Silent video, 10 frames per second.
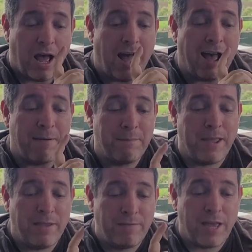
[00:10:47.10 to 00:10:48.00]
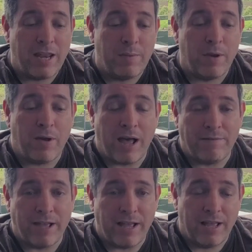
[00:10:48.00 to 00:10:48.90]
I may very well have
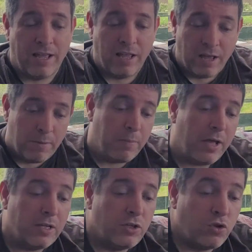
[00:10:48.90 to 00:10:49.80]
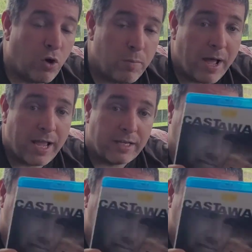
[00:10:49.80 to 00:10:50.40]
it, but it's Tom Hanks